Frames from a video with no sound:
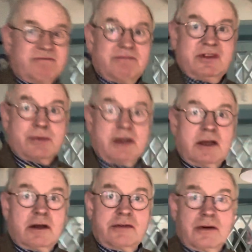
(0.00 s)
20
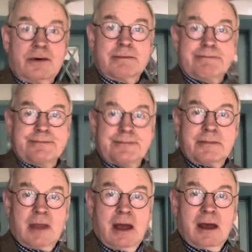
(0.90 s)
years ago.
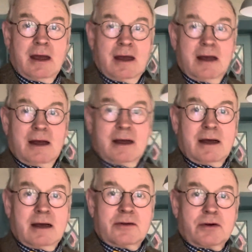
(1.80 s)

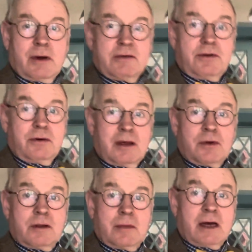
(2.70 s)
There's quite a few of them on
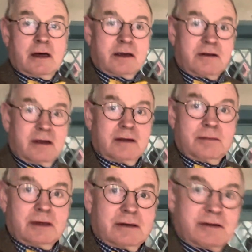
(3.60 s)
the market,
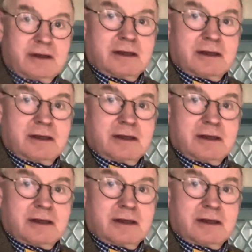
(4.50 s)
but